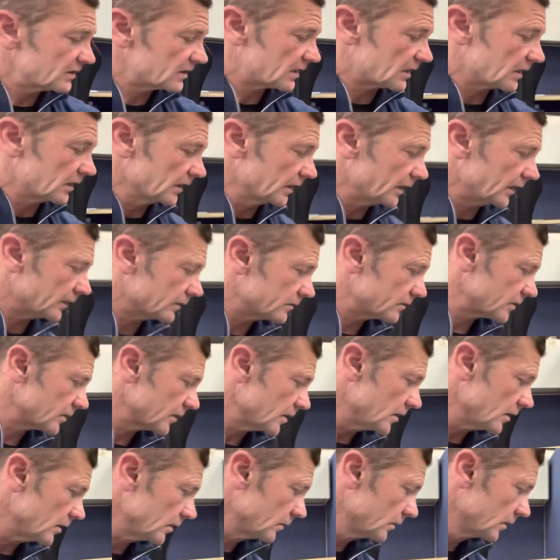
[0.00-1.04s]
cleared,
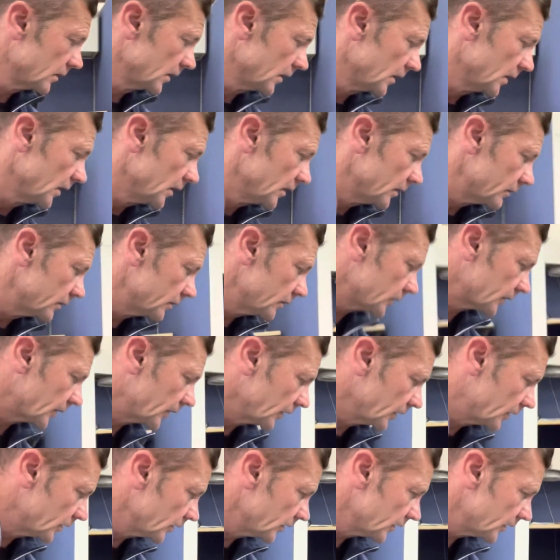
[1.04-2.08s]
so we're
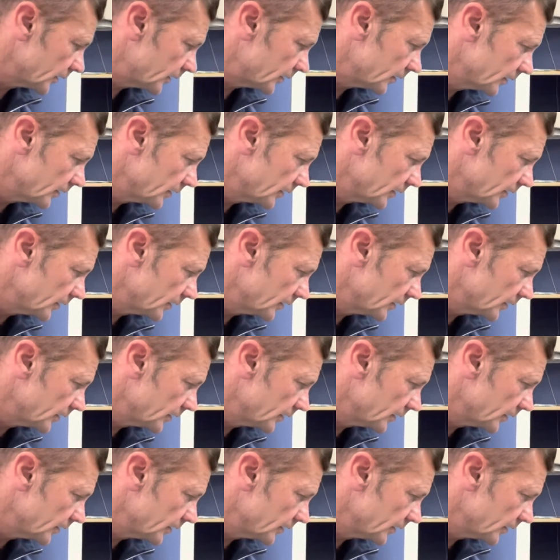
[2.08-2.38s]
looking good.